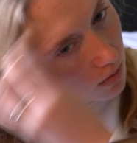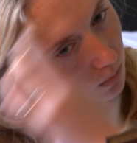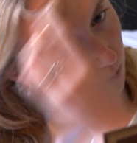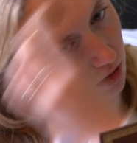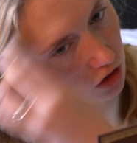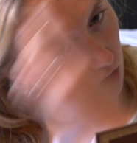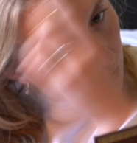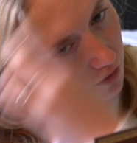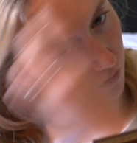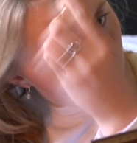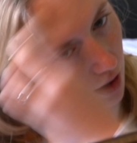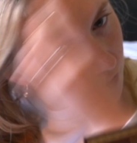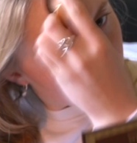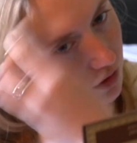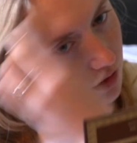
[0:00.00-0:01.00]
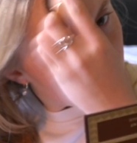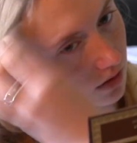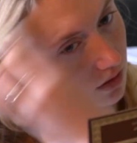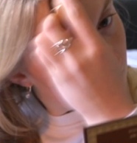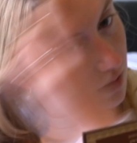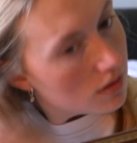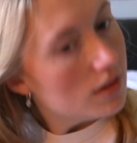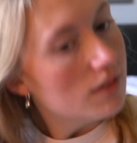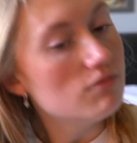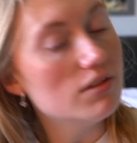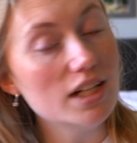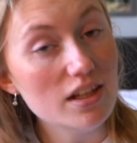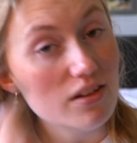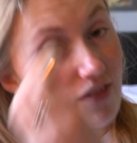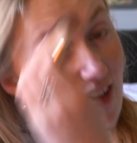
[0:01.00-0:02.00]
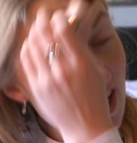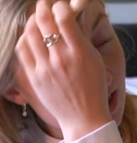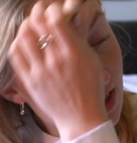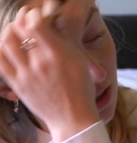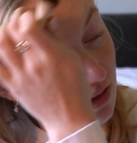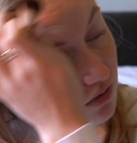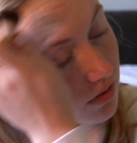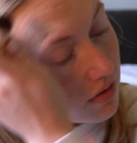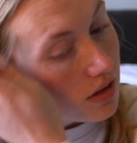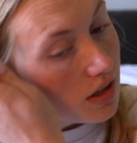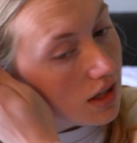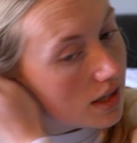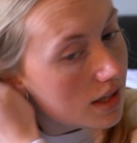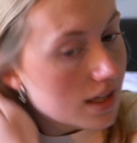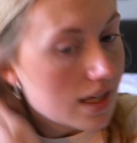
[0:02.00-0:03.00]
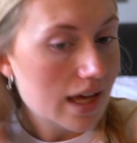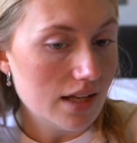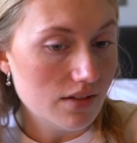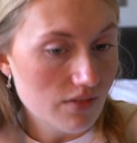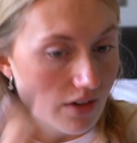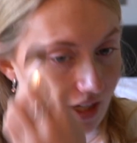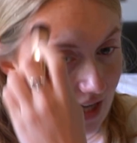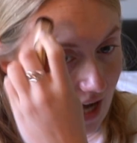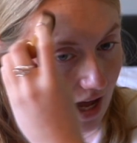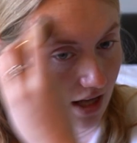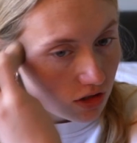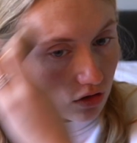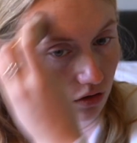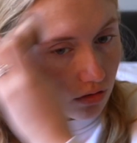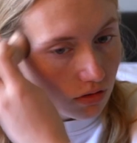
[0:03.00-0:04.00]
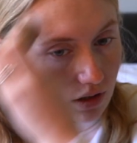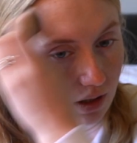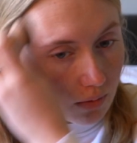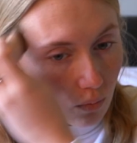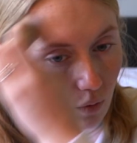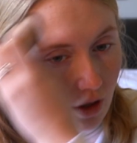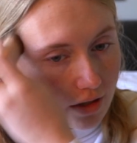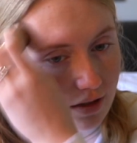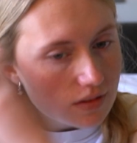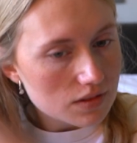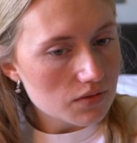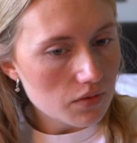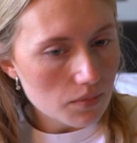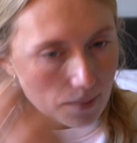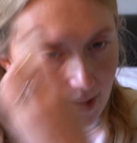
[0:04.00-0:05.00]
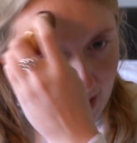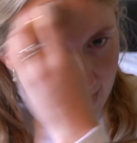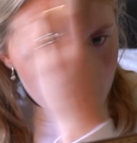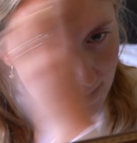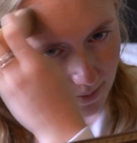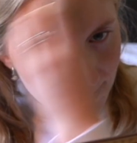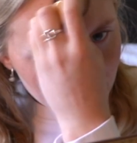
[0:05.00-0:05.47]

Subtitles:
which I find really effective and very natural and works for me.